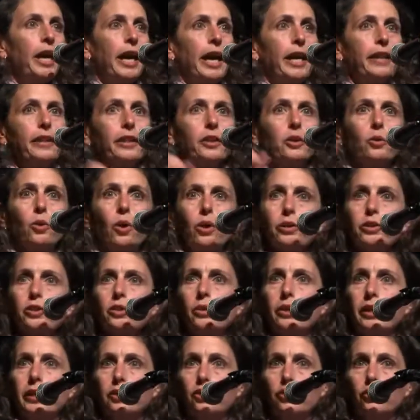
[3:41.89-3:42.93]
and then you
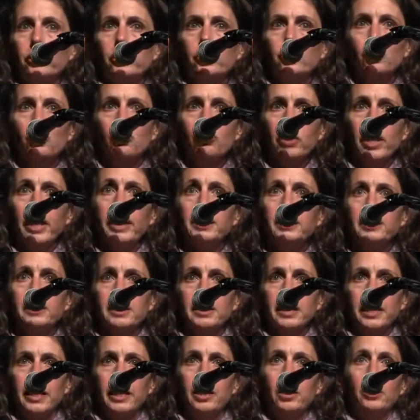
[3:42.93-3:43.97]
also actually extract
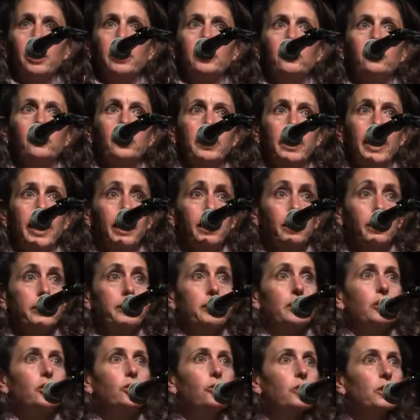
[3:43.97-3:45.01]
this air, and you can
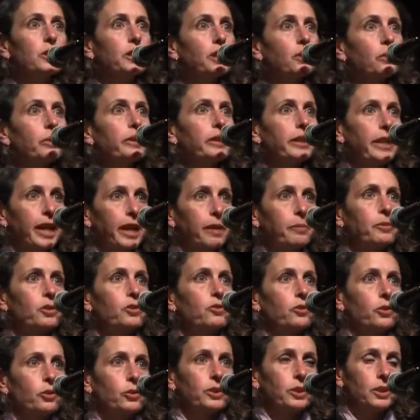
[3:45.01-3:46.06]
analyze it, and you can tell what the
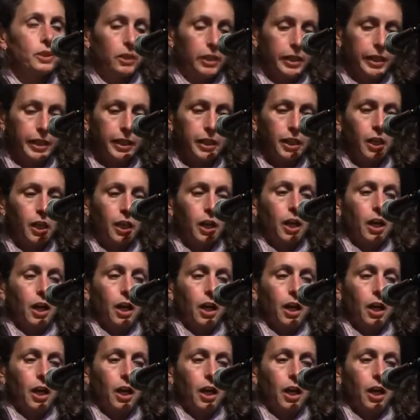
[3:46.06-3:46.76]
atmosphere was like